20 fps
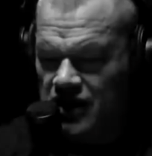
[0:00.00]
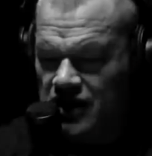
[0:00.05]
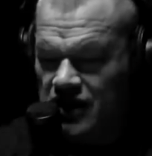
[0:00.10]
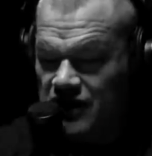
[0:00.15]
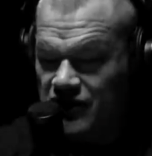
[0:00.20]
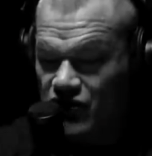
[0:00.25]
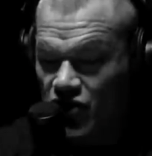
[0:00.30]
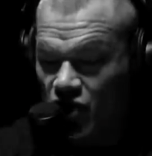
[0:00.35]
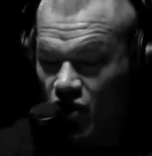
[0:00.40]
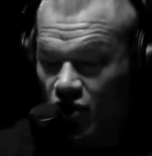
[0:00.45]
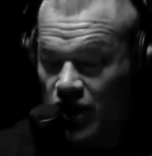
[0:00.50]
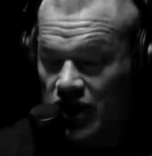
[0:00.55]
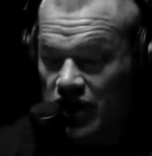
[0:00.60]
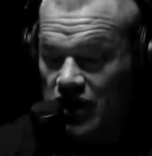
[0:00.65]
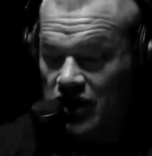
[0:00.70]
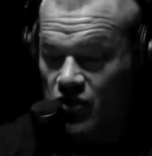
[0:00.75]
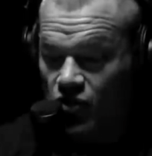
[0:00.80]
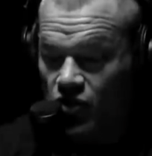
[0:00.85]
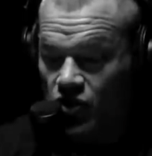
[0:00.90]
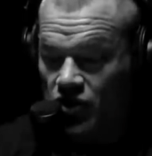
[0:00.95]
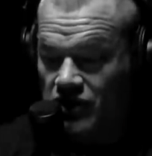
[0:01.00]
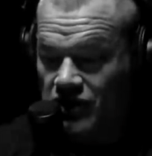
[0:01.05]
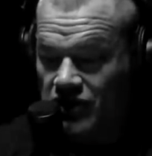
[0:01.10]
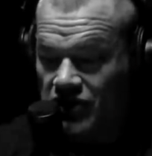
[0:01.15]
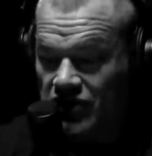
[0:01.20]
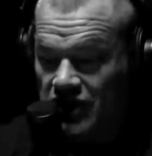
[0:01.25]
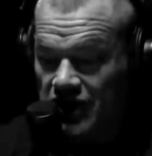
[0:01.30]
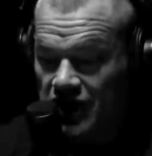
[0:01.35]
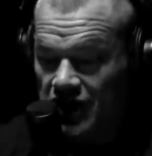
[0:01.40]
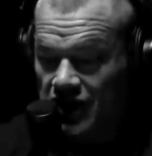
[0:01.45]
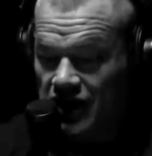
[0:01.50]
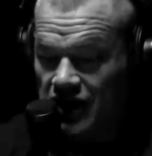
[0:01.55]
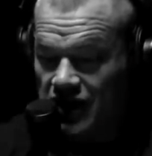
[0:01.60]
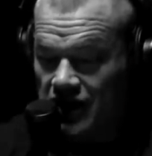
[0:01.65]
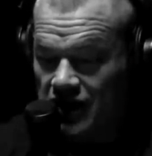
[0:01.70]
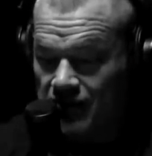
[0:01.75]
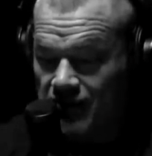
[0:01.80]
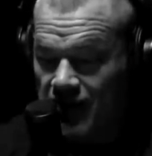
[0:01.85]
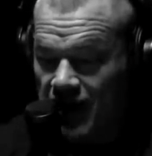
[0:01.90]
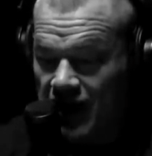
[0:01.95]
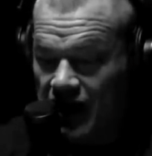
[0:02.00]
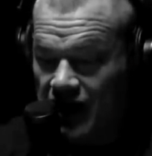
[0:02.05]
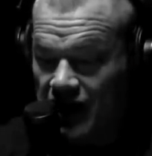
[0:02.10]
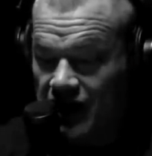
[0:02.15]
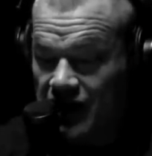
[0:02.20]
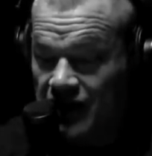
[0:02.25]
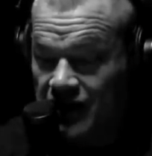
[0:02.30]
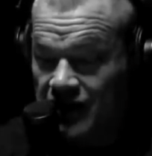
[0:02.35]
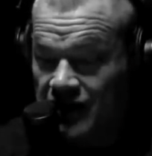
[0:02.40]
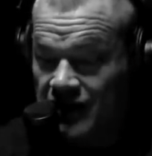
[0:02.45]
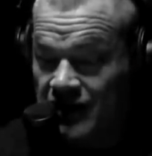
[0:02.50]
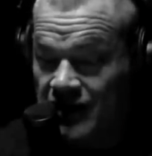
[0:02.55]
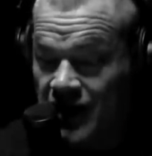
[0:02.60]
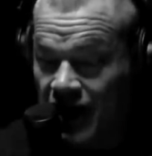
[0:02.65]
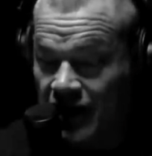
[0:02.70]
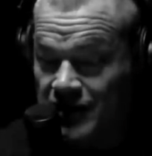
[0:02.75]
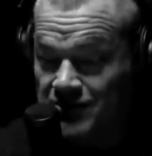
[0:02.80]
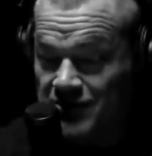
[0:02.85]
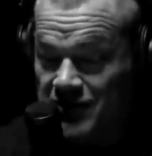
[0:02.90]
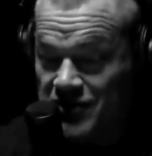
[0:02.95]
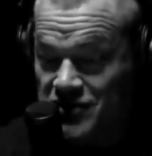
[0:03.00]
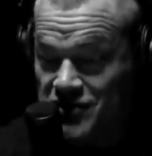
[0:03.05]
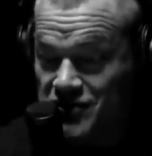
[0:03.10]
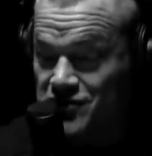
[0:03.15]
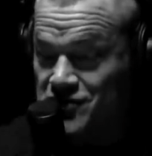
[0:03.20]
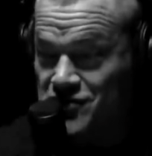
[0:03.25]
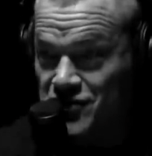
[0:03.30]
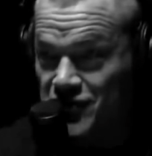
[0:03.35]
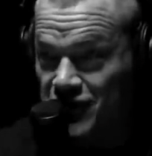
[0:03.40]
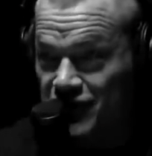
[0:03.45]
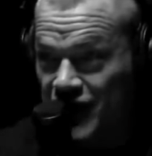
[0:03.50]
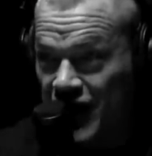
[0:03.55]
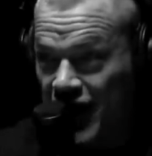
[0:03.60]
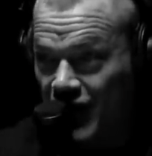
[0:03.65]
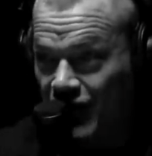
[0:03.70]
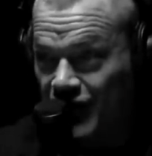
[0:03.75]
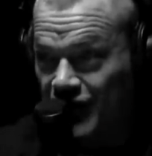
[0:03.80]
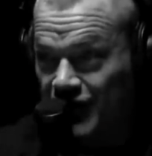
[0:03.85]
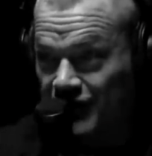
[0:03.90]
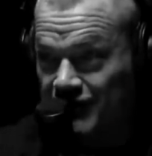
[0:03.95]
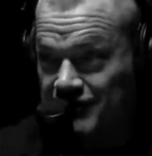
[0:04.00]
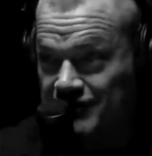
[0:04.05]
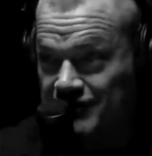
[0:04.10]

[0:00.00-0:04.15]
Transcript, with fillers: even though inwardly he may not be too sure of the outcome.